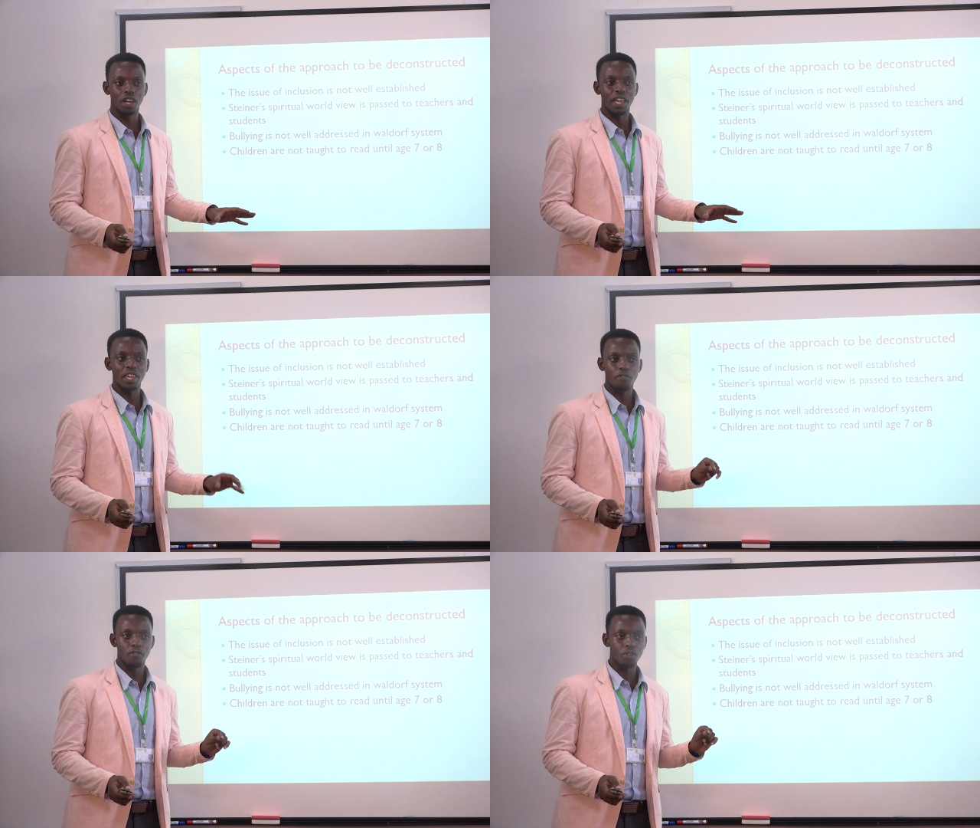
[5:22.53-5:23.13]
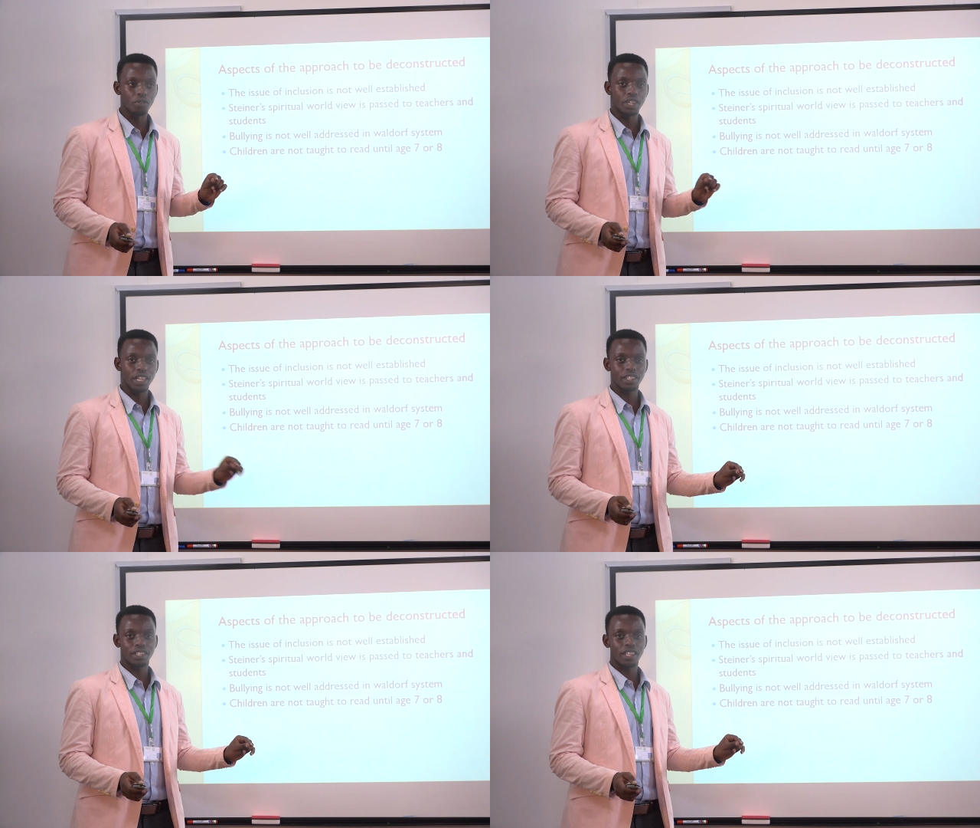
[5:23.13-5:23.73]
if you
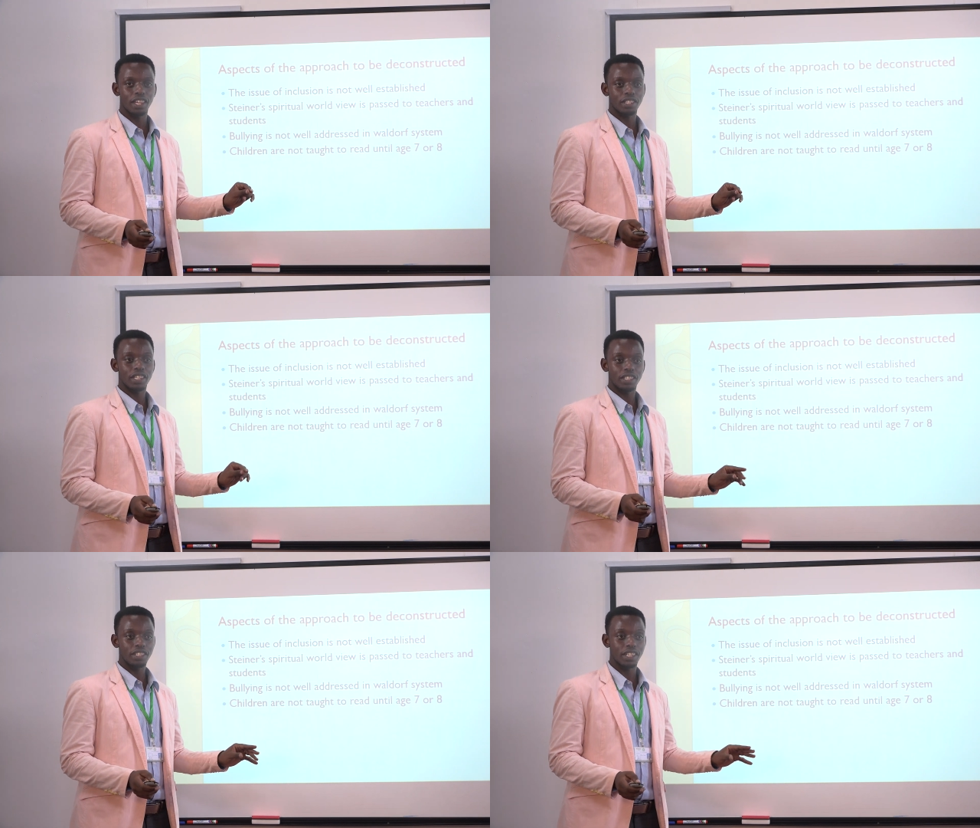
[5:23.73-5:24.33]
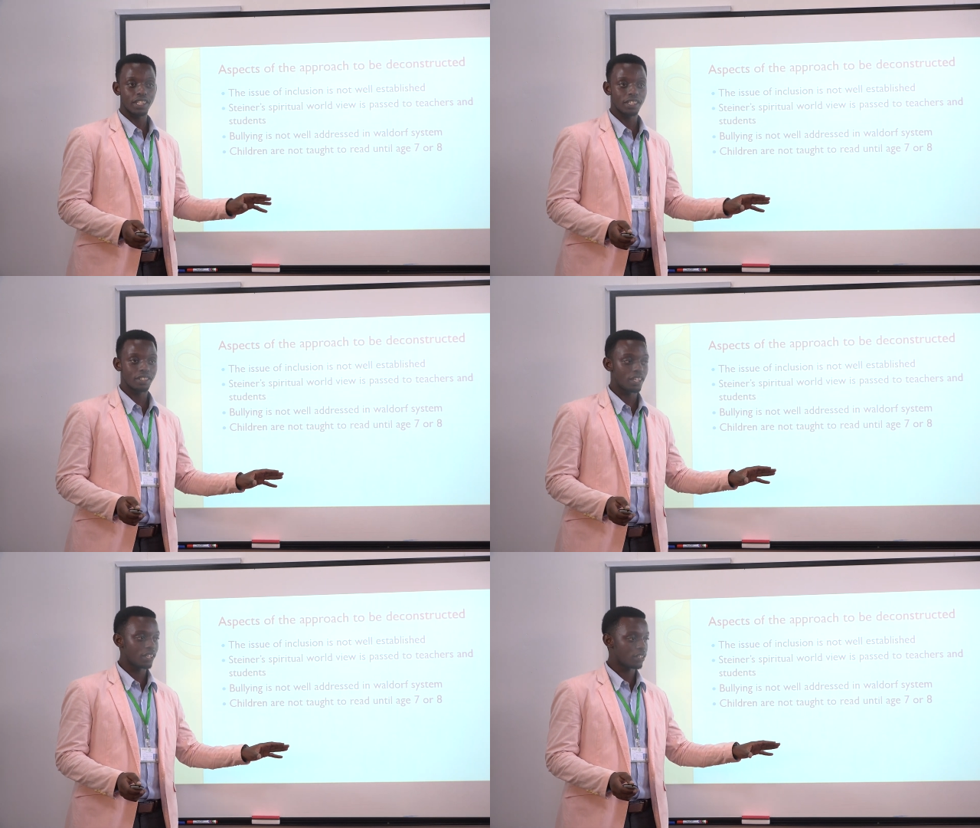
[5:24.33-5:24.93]
let that, the teacher
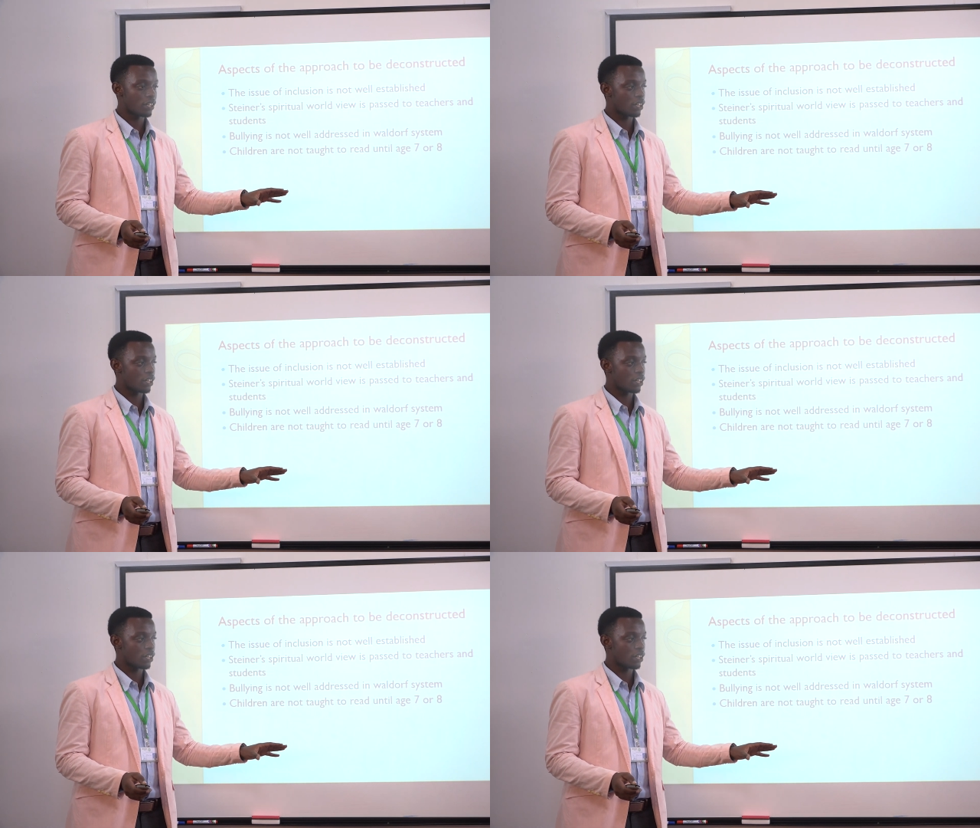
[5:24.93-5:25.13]
let that